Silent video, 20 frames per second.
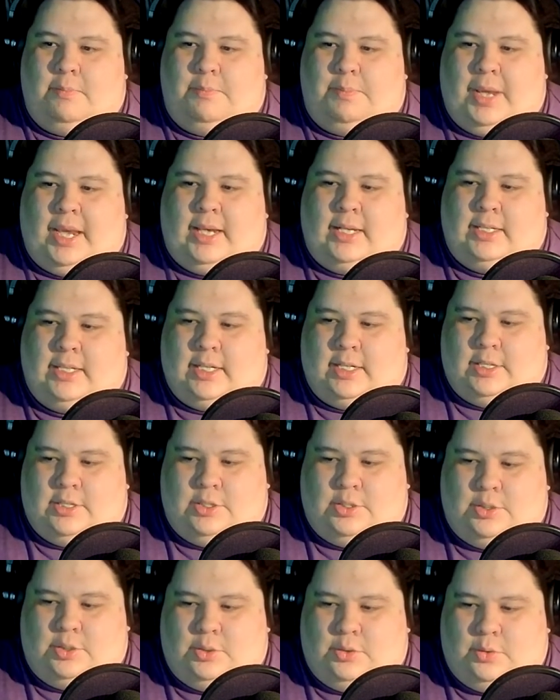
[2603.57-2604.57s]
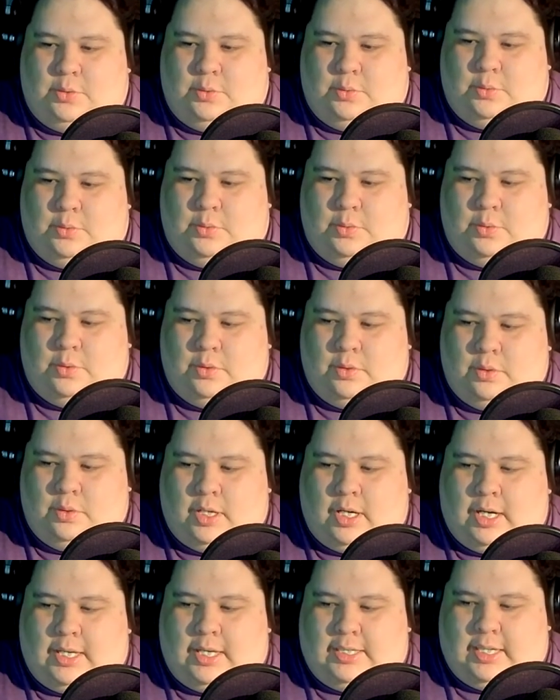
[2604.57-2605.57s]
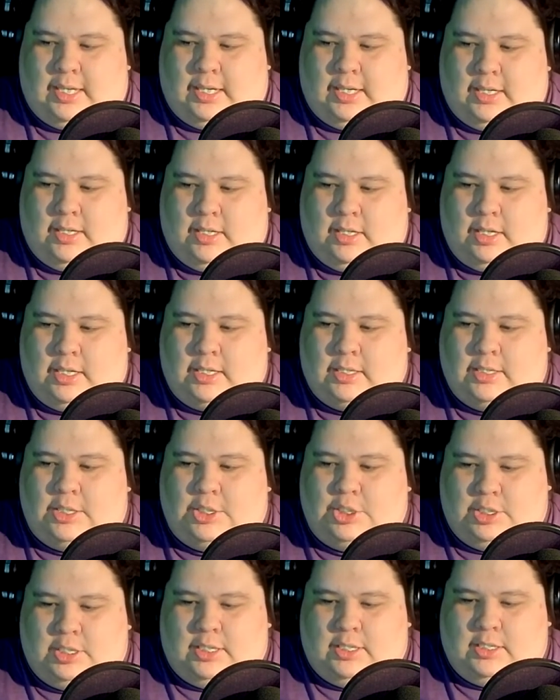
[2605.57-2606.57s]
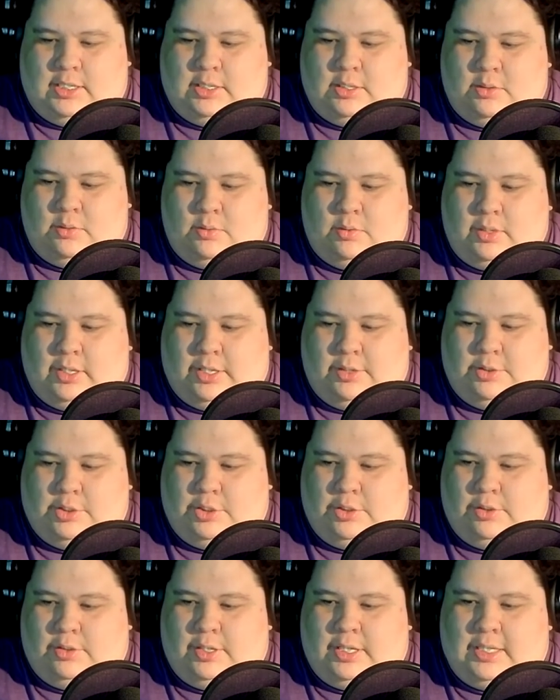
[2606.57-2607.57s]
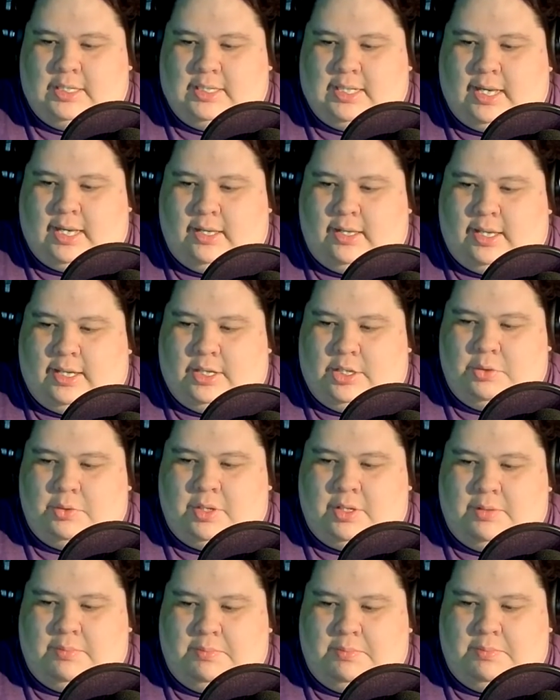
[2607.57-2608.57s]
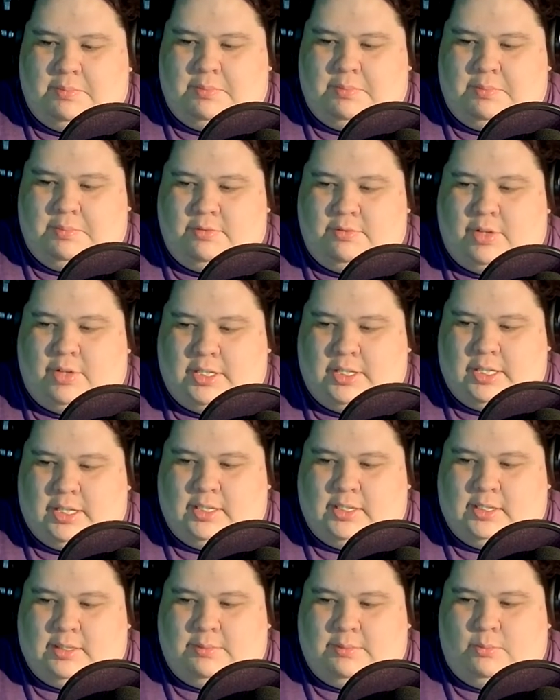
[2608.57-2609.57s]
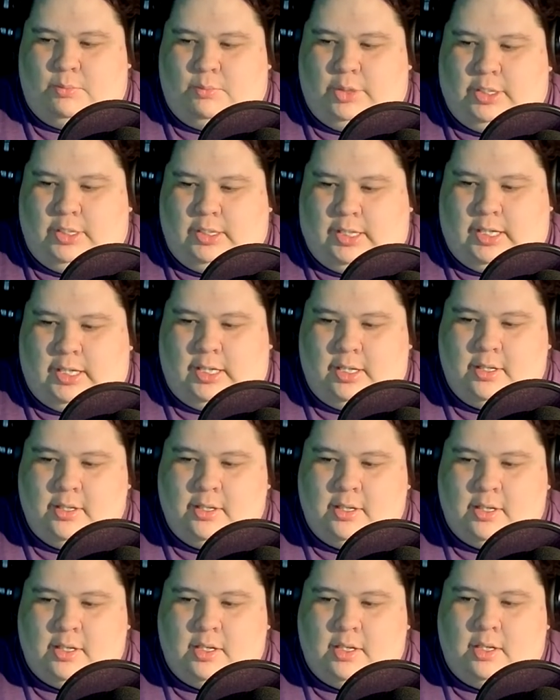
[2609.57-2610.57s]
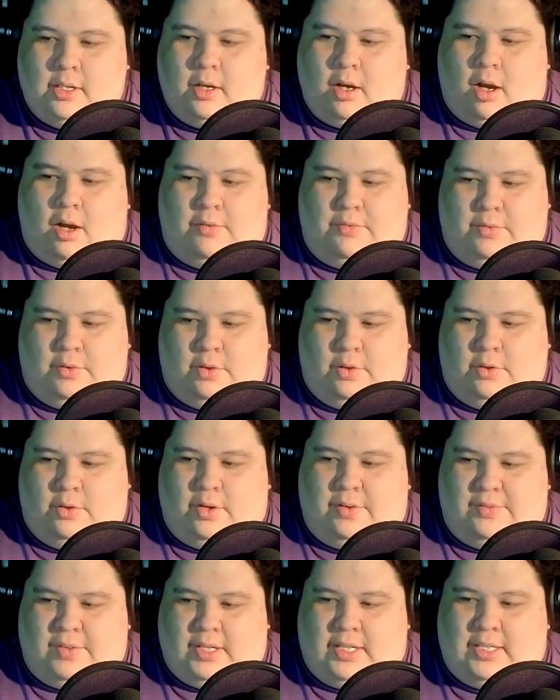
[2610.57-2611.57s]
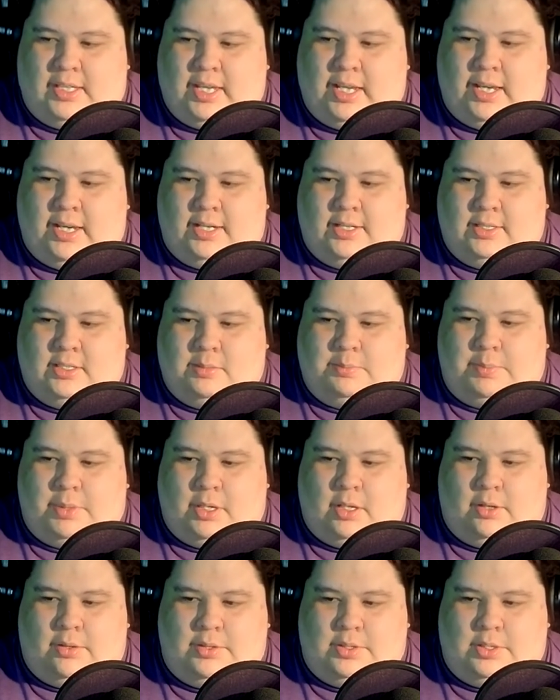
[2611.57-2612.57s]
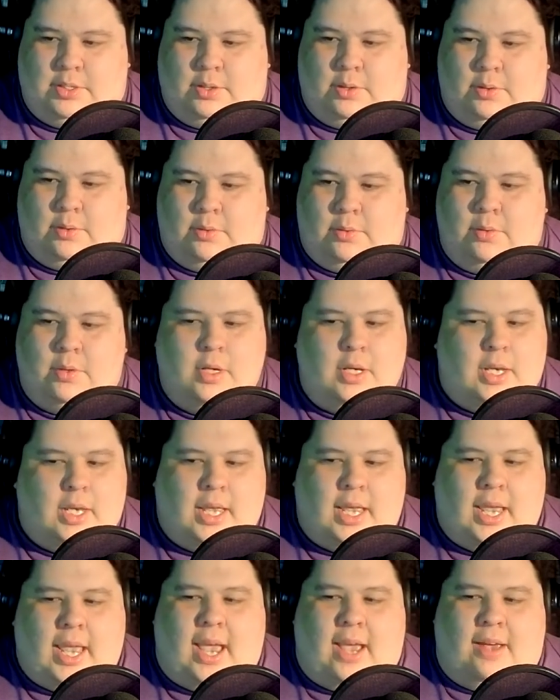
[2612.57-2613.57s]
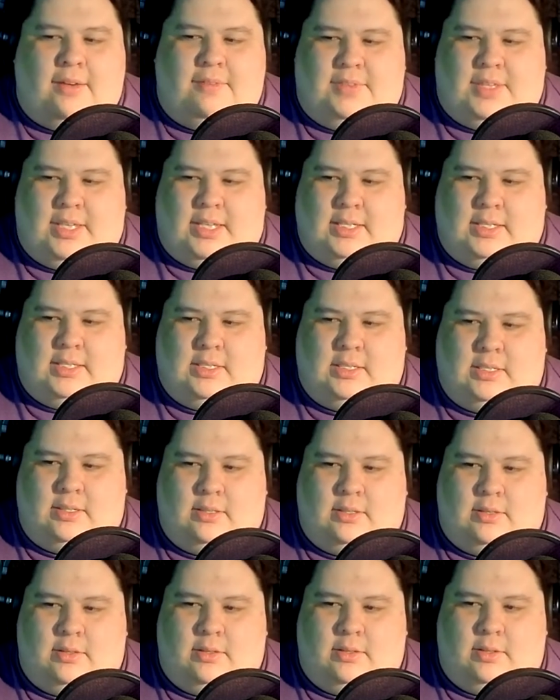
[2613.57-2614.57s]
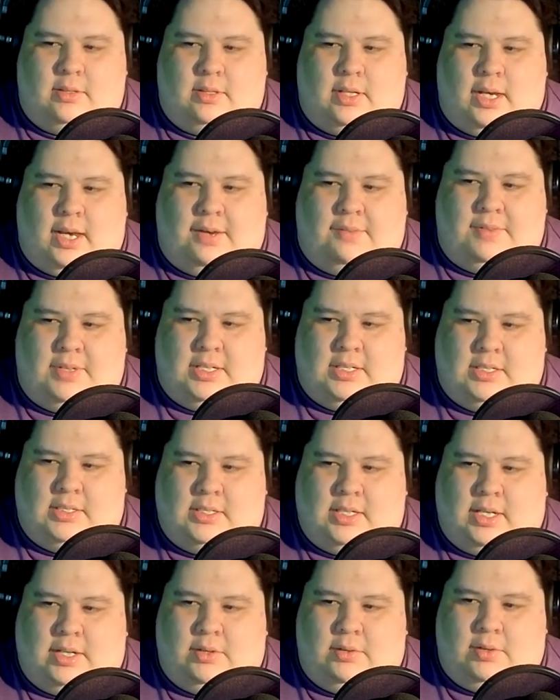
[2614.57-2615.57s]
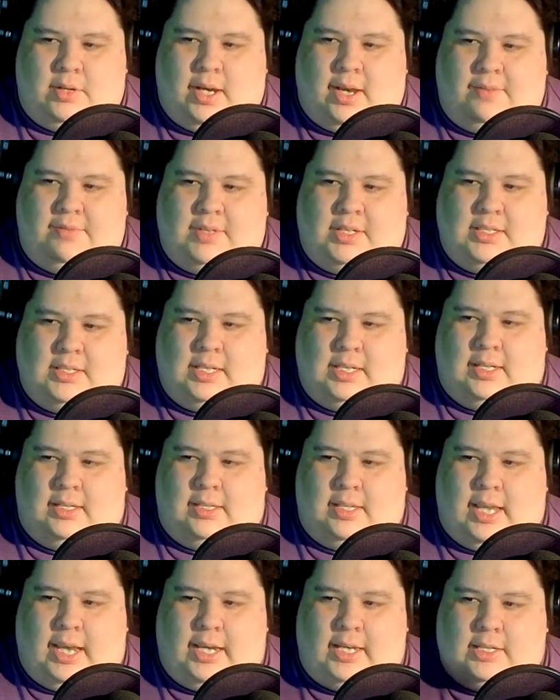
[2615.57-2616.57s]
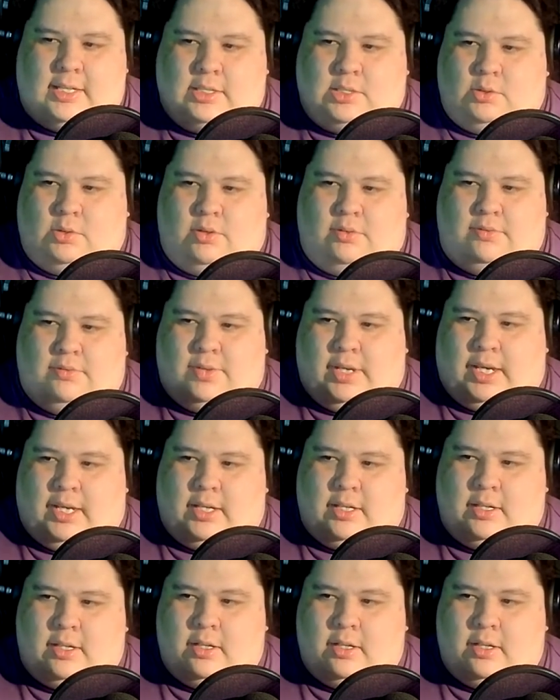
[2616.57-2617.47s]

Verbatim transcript: baked into, I think, Indigenous literature, is that like, you can be confronting some really awful, horrific things, but also have this, have this like have this like light sort of like